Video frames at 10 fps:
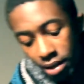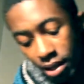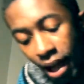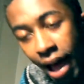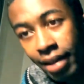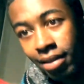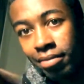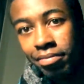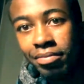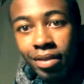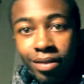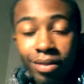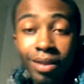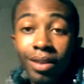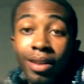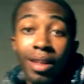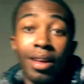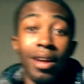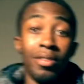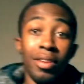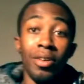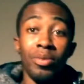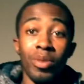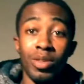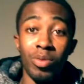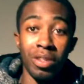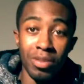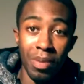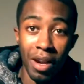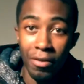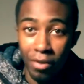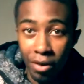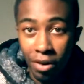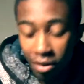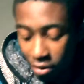Yeah, I don't know which one's better for